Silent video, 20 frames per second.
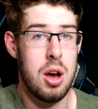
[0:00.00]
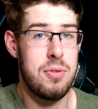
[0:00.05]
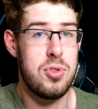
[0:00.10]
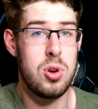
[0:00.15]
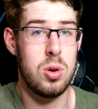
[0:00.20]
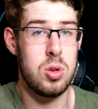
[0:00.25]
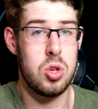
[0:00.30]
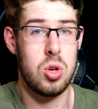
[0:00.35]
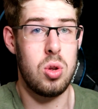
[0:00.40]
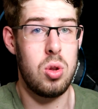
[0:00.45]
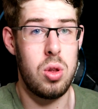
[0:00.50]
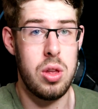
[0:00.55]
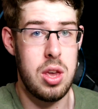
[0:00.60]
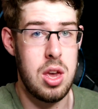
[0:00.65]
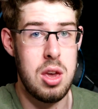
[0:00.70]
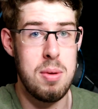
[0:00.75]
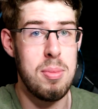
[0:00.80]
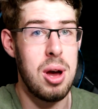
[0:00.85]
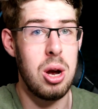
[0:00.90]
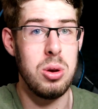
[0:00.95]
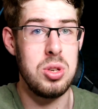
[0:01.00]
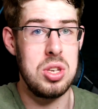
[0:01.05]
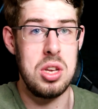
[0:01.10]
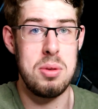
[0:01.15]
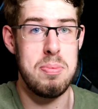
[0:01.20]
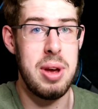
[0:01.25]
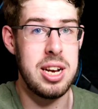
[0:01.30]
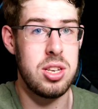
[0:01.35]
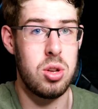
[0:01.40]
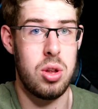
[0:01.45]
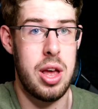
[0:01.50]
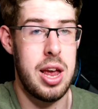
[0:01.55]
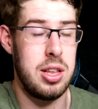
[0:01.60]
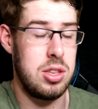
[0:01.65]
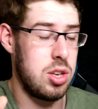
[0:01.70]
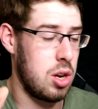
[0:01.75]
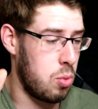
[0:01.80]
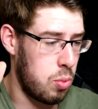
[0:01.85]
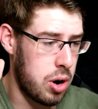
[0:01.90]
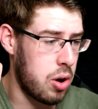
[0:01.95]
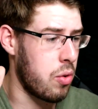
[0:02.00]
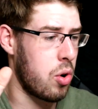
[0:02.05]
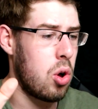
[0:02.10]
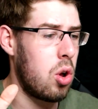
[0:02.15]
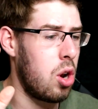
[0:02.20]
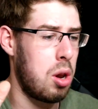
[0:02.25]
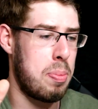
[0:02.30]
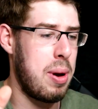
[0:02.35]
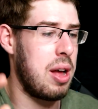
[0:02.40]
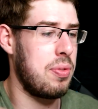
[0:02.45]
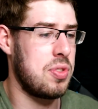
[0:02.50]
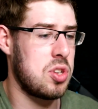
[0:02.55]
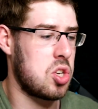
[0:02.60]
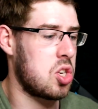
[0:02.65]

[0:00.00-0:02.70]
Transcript: of course, all emos and metalheads, uh, we're all about the